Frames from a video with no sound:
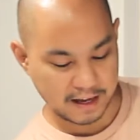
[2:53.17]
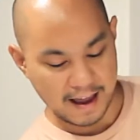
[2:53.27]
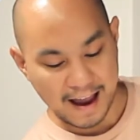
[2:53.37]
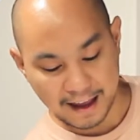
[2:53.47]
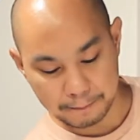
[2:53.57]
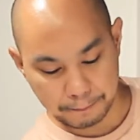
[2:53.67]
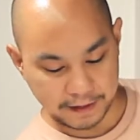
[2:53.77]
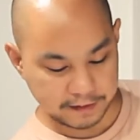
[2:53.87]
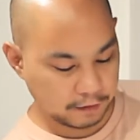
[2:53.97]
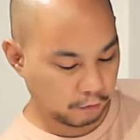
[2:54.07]
a
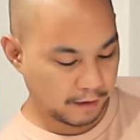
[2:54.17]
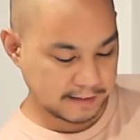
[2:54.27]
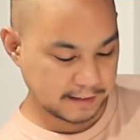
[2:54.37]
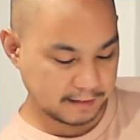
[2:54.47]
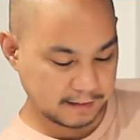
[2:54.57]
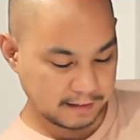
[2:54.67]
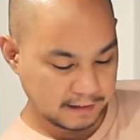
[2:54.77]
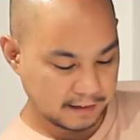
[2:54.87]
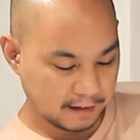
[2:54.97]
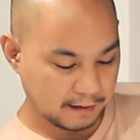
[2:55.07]
hand-painted resin
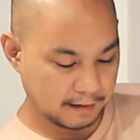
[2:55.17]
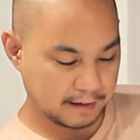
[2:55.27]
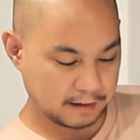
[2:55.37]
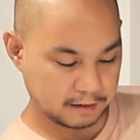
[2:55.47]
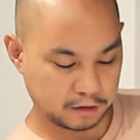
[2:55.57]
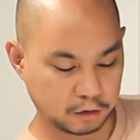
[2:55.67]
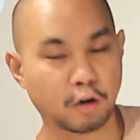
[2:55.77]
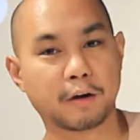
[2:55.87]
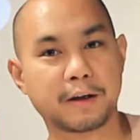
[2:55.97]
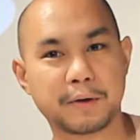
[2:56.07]

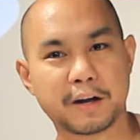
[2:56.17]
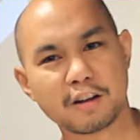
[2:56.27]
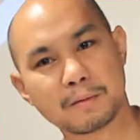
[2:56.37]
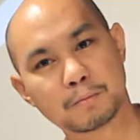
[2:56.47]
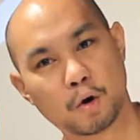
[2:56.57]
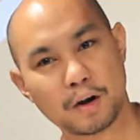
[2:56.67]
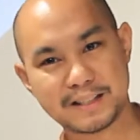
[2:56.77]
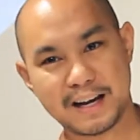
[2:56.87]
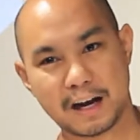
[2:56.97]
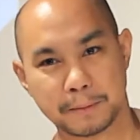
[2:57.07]
toy. We call them
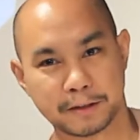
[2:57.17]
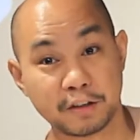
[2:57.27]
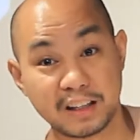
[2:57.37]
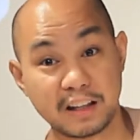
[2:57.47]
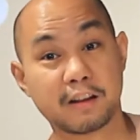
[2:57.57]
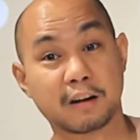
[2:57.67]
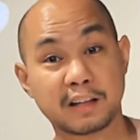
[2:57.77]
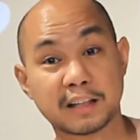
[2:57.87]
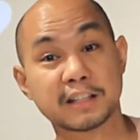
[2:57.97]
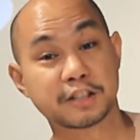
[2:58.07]
toys now, but really they're
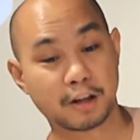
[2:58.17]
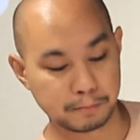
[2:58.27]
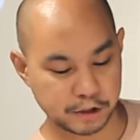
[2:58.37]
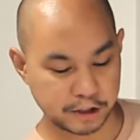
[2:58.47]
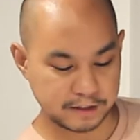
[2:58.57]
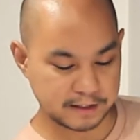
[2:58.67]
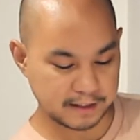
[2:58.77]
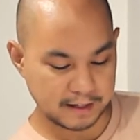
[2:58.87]
little sculptures.